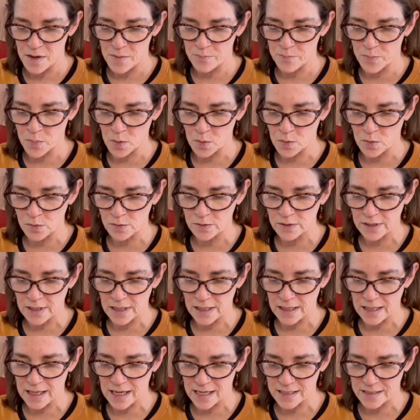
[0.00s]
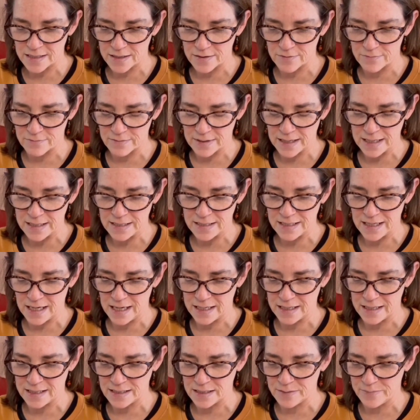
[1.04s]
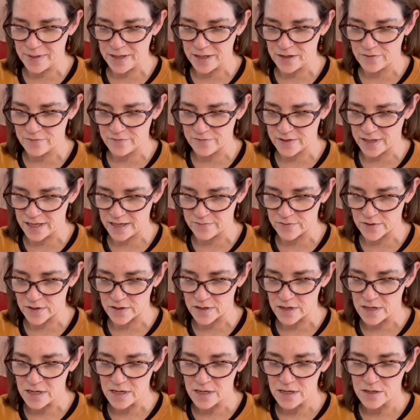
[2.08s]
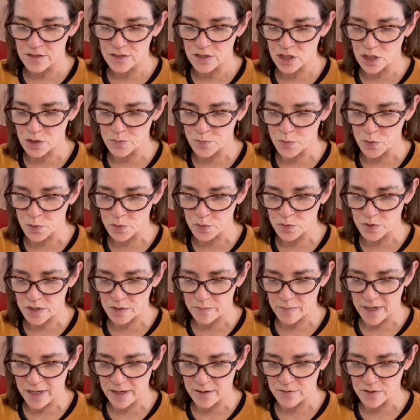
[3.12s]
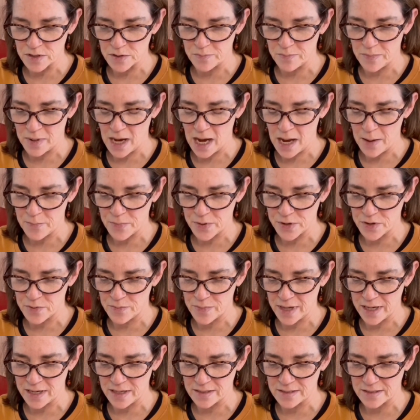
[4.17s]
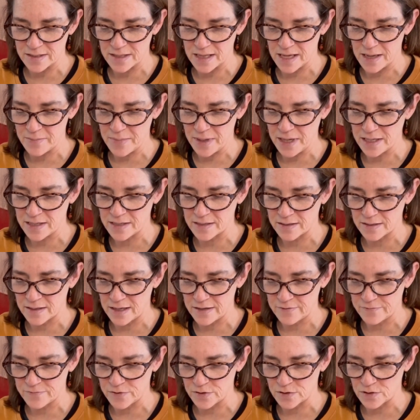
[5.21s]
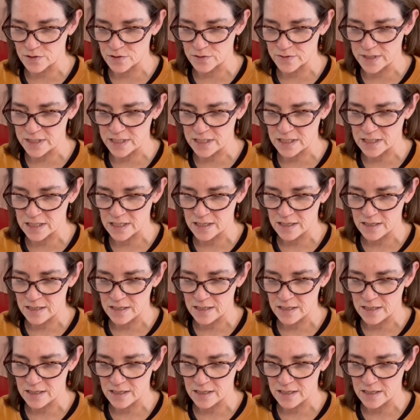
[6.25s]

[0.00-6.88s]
Bold, classic red, tangy tomato flavor. Spoon tomatoes pop when you bite into them. A delightful treat.